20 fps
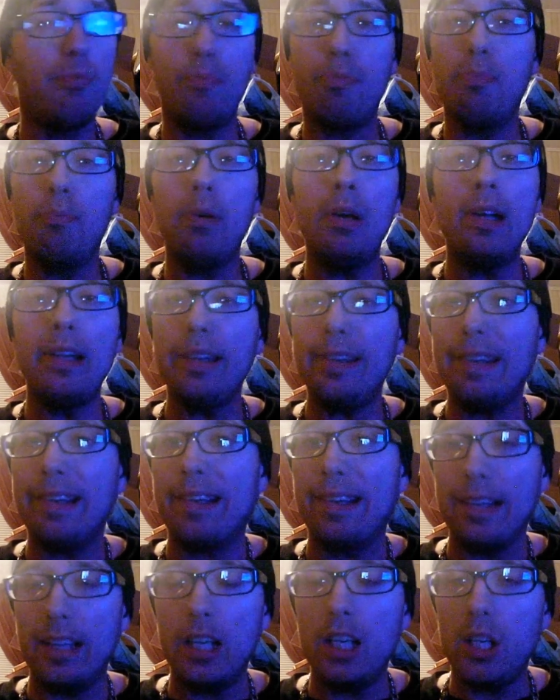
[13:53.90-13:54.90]
but in a
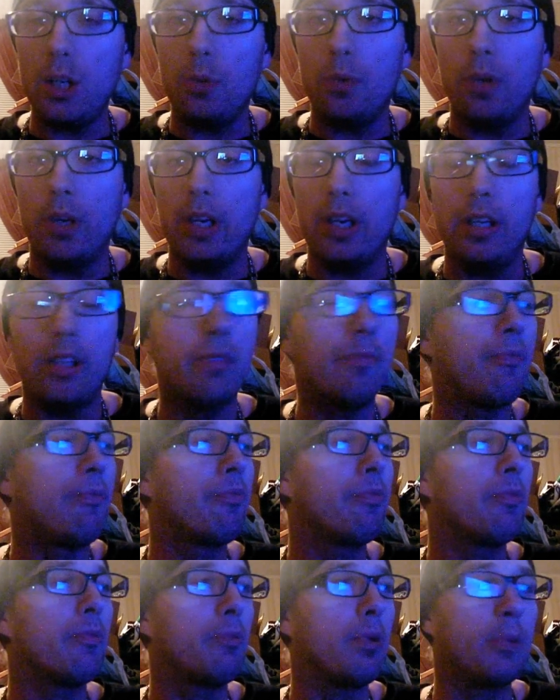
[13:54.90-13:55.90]
good way.
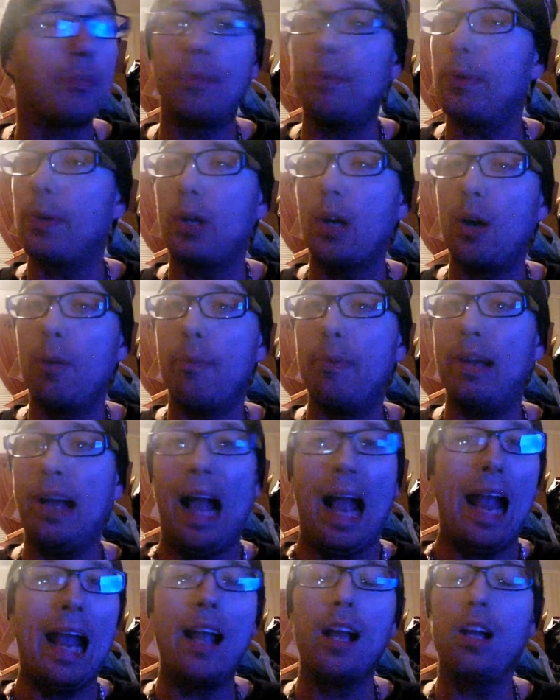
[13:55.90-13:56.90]
People go
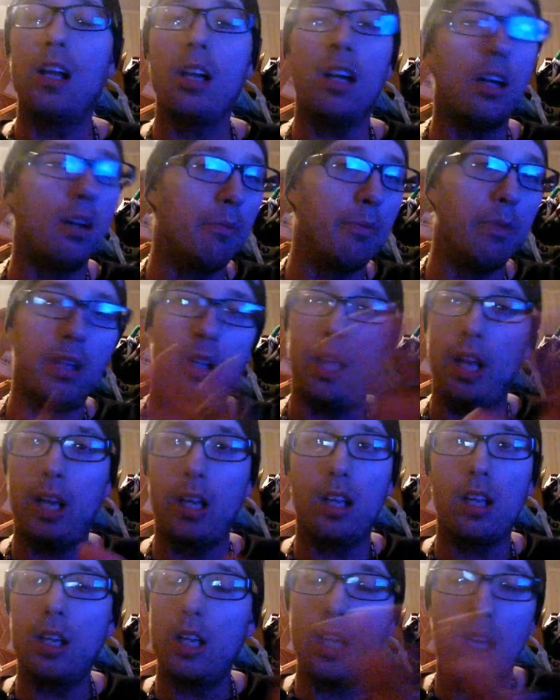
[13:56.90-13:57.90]
back, gonna be like,
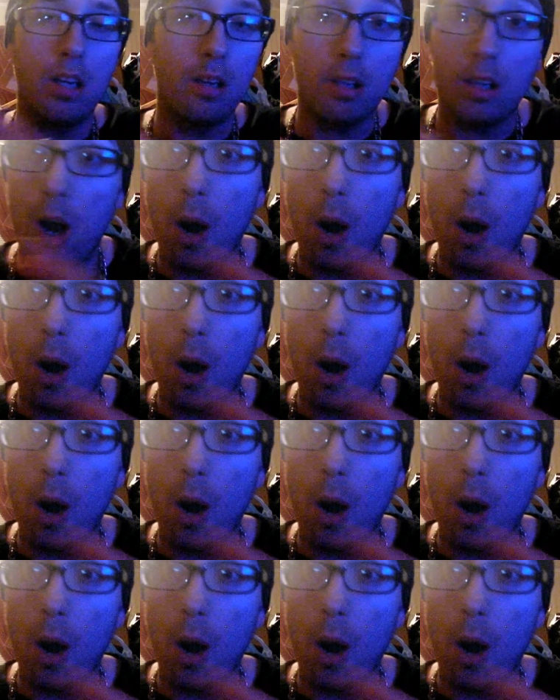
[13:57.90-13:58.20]
here, go